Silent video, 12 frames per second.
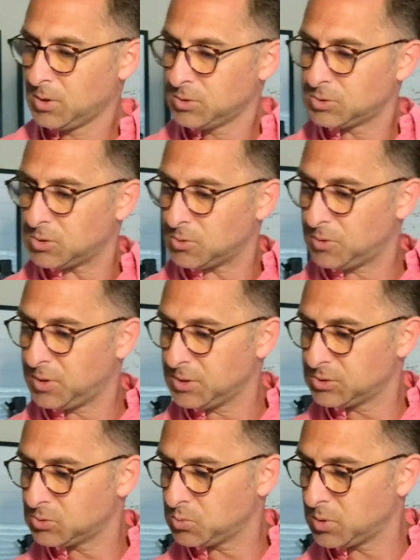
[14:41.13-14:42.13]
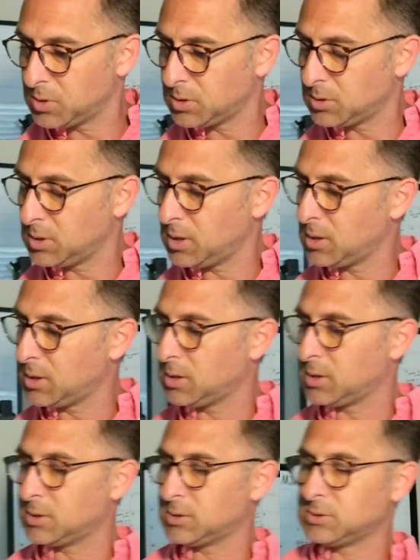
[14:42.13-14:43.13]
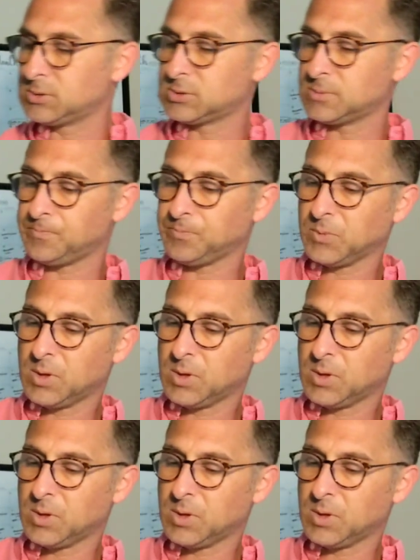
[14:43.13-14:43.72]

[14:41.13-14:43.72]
so this one is